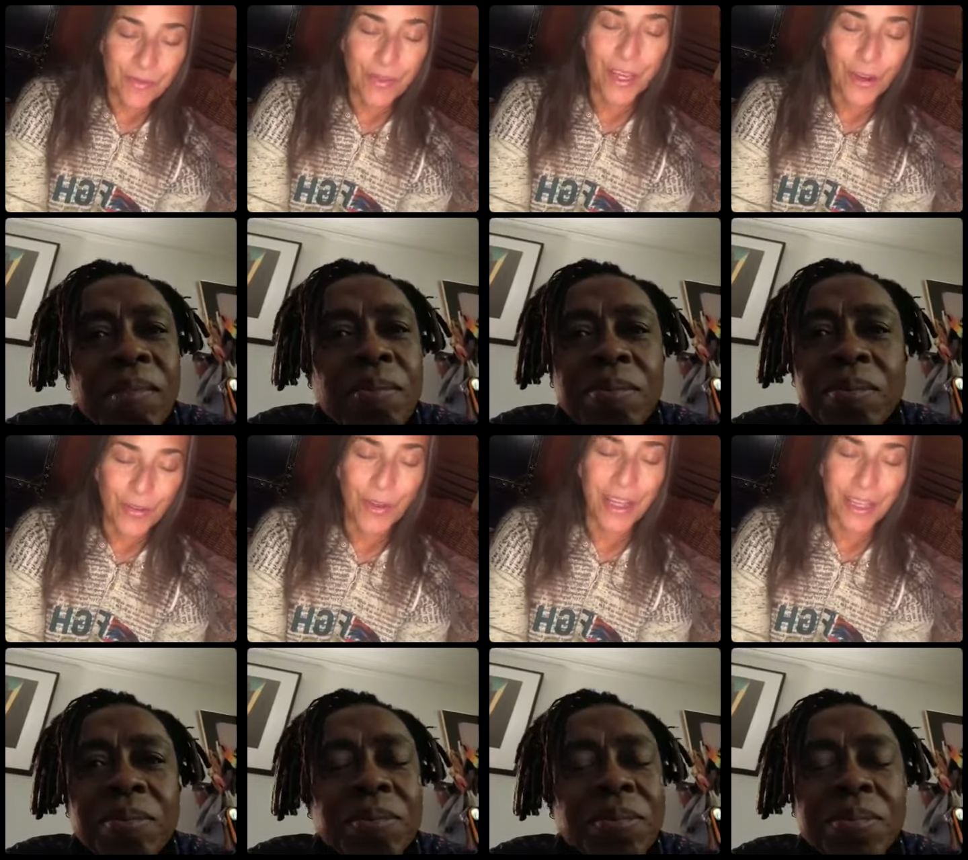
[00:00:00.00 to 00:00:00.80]

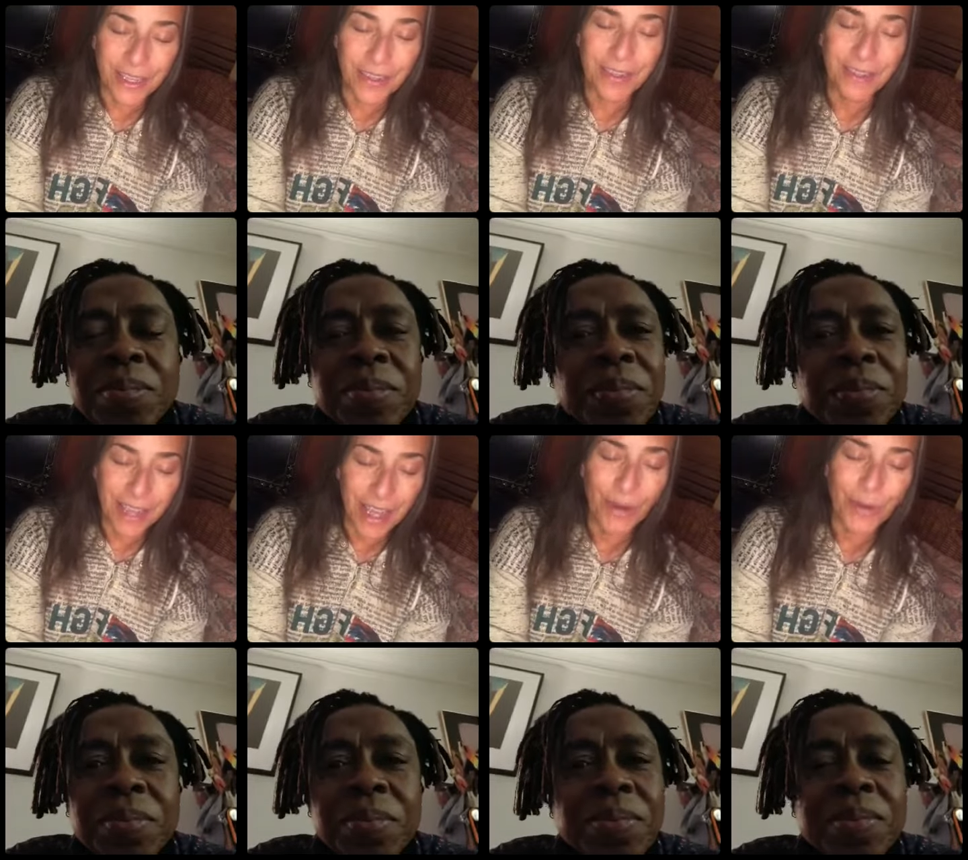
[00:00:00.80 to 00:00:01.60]
Speaker 1: terrifying
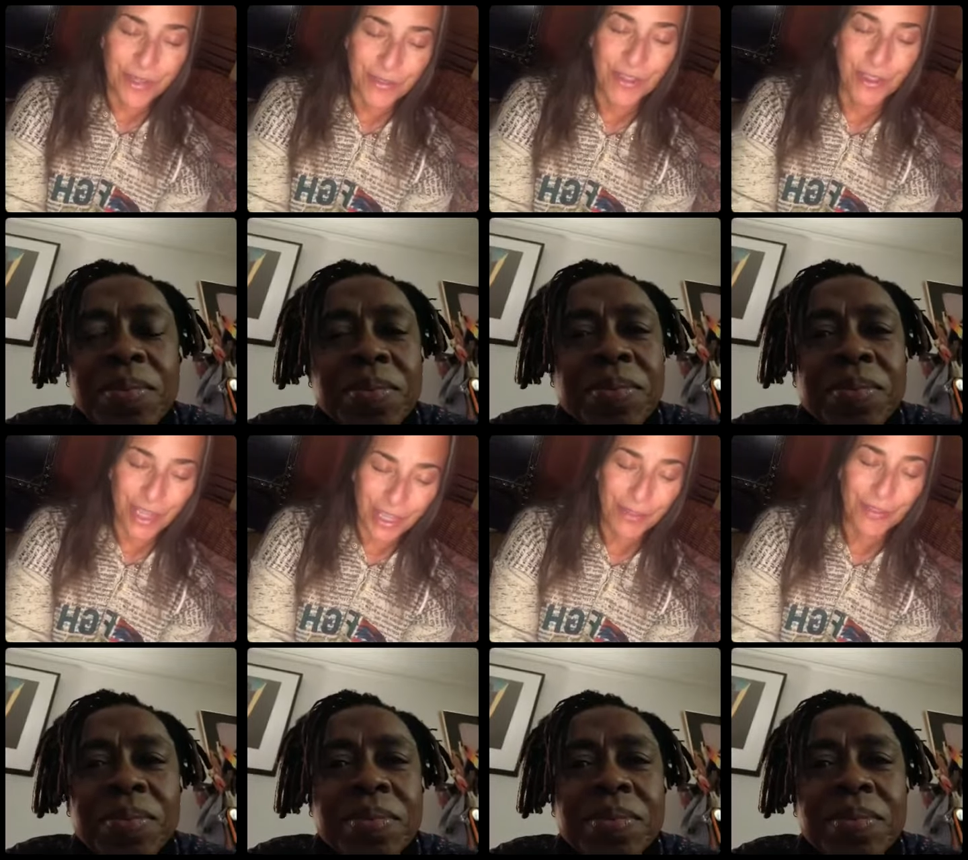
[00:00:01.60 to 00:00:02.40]
hours of their
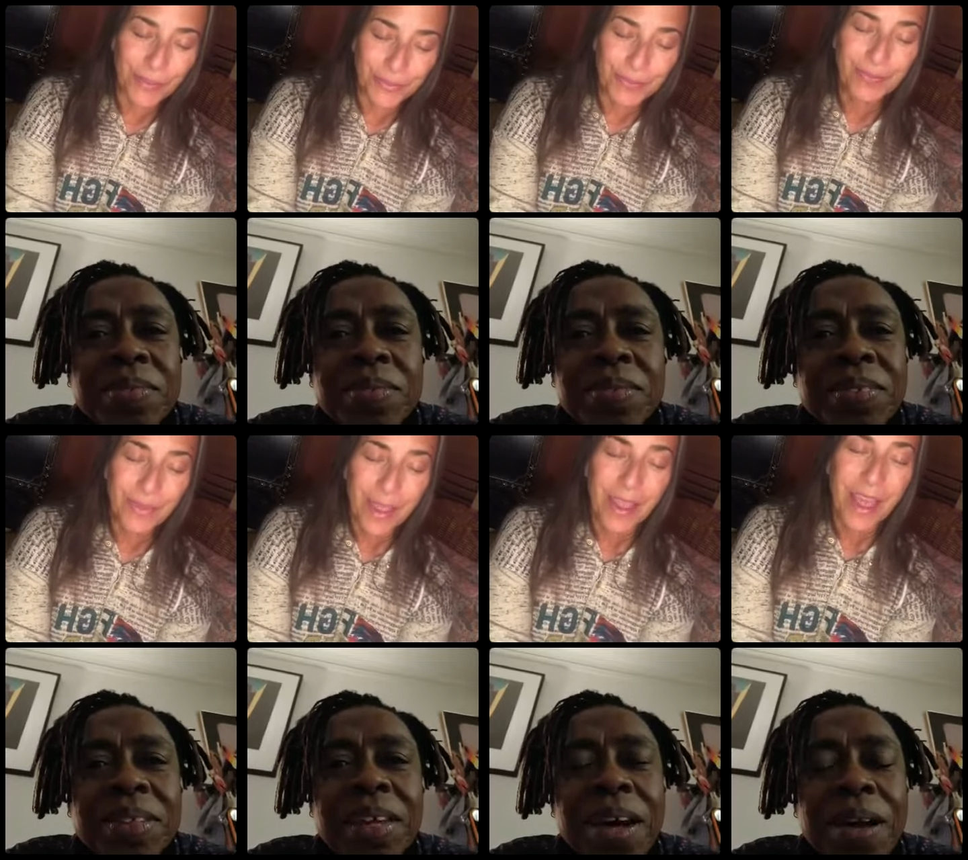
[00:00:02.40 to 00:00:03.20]
life.
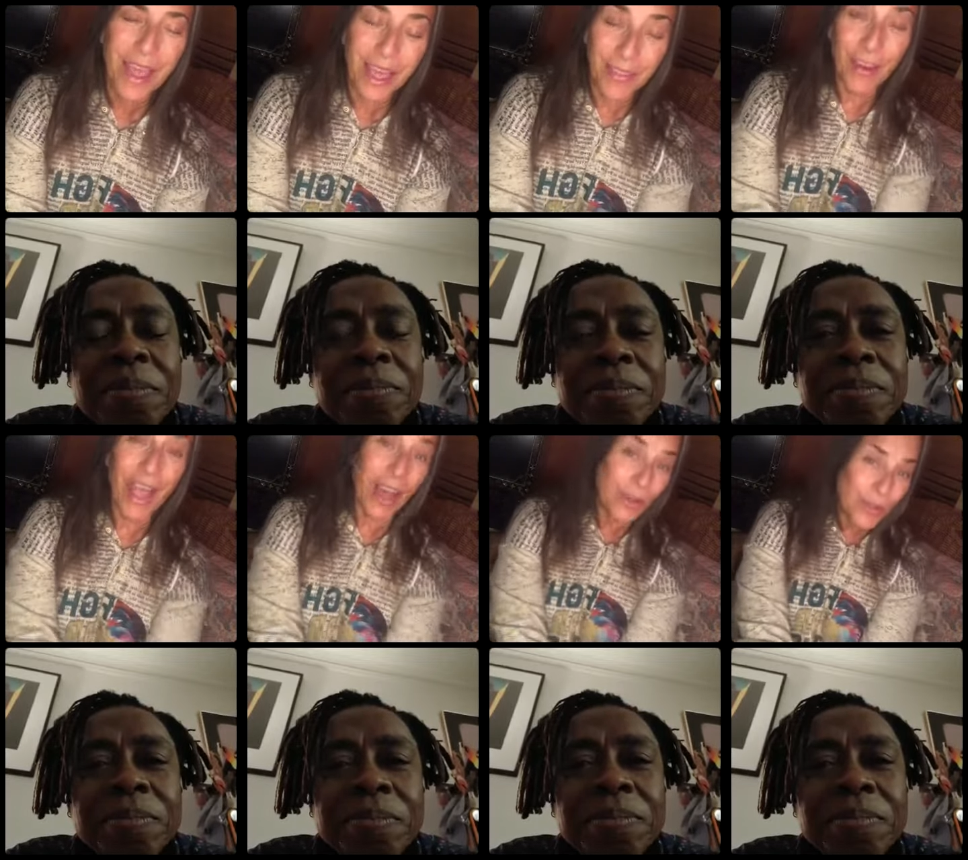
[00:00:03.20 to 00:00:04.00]
Yeah. And their
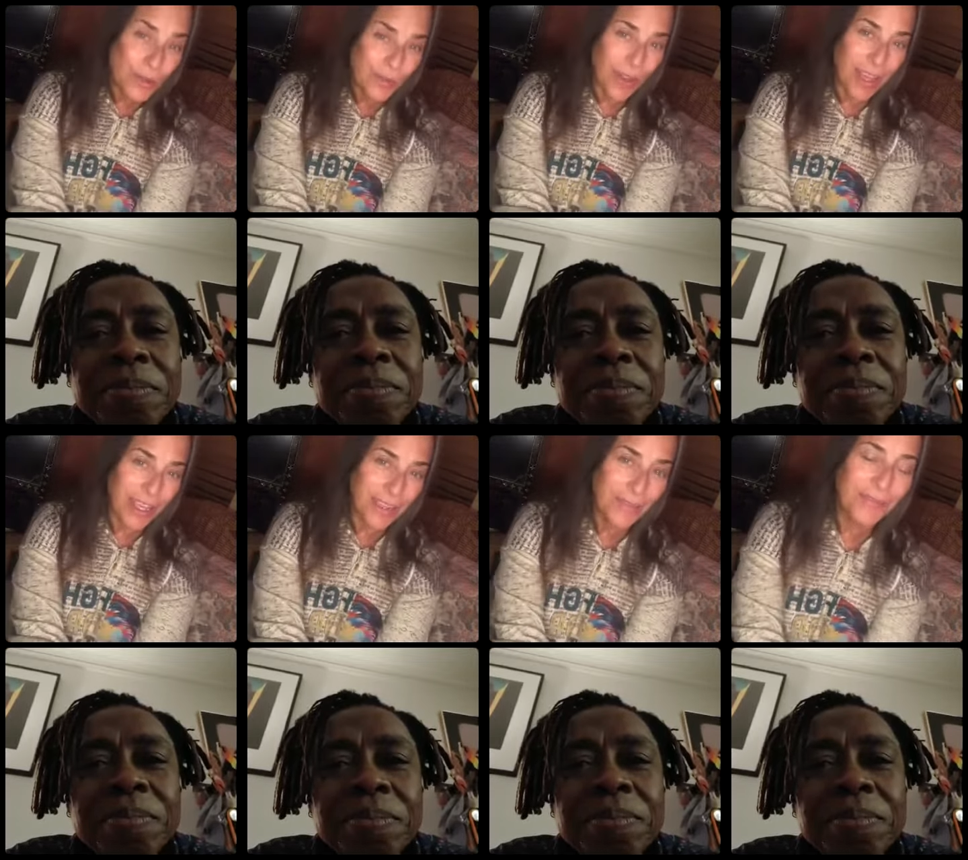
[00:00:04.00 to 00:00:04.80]
house was
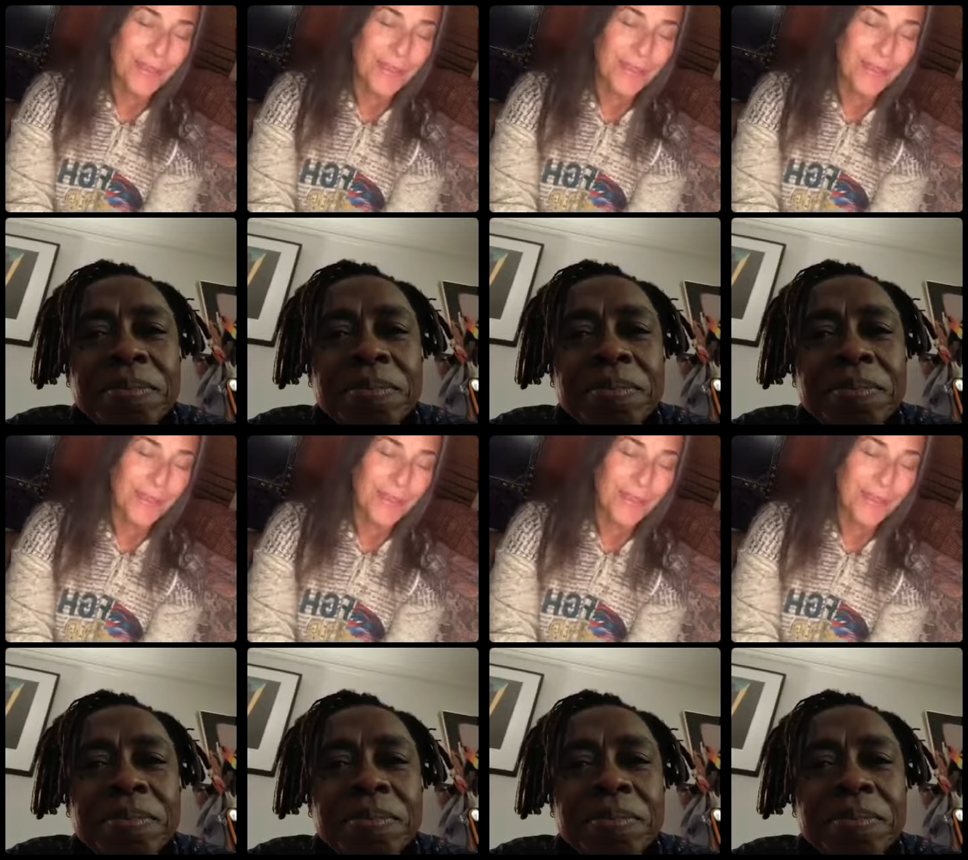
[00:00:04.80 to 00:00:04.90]
fine.